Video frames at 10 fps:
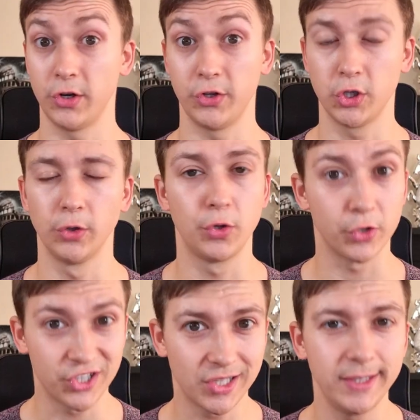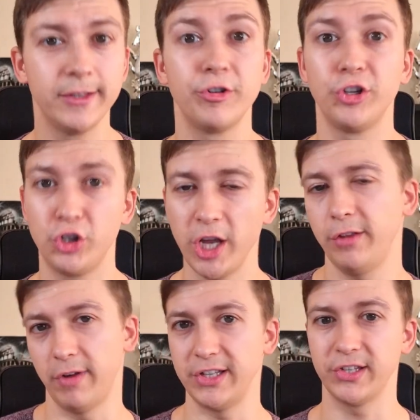a result, your skin
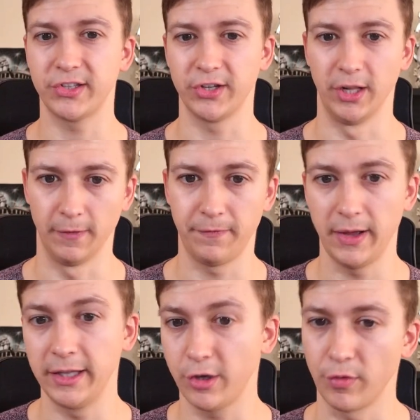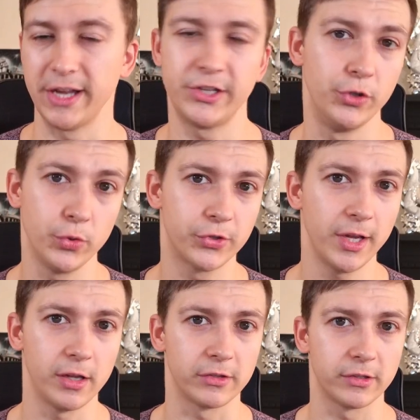regenerates itself and creates new
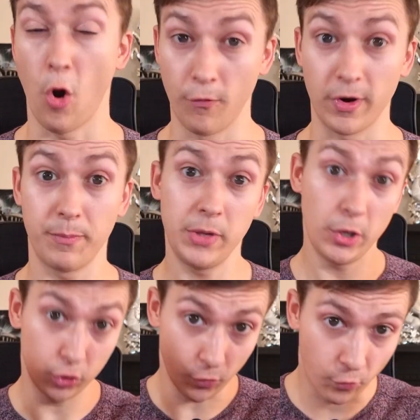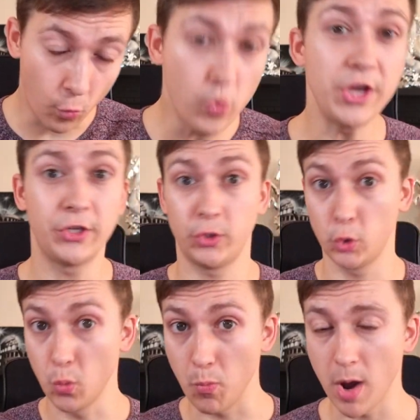cells. Over a period of weeks
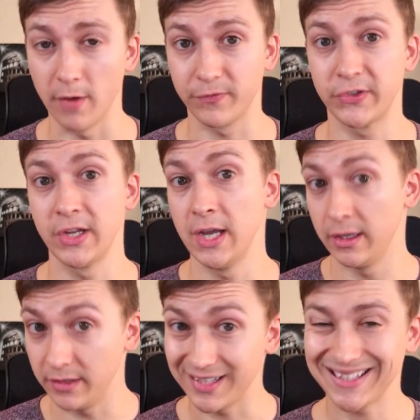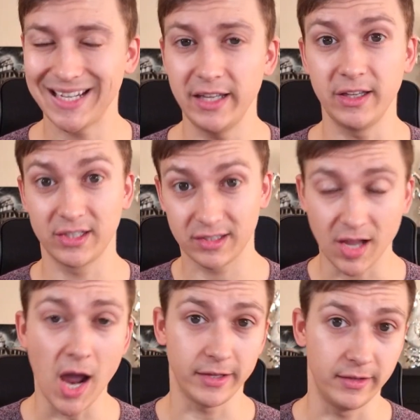to months, the skin is
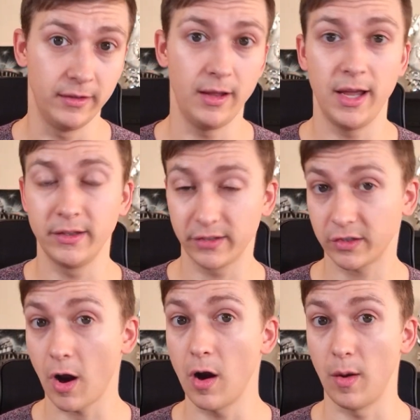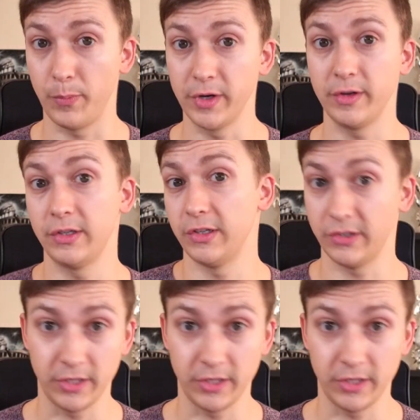tightened and the scar appearance is